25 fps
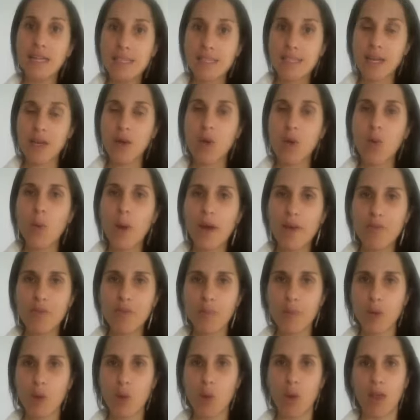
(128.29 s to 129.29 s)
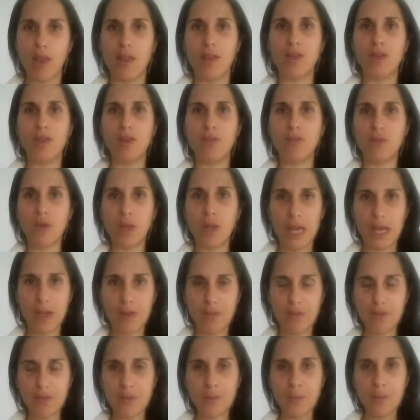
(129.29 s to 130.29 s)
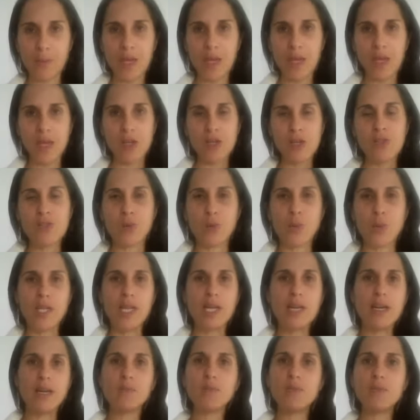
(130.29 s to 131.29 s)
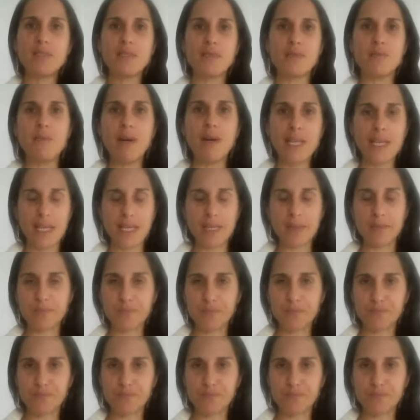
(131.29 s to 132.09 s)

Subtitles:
take away from the quality of your life. So when it comes to money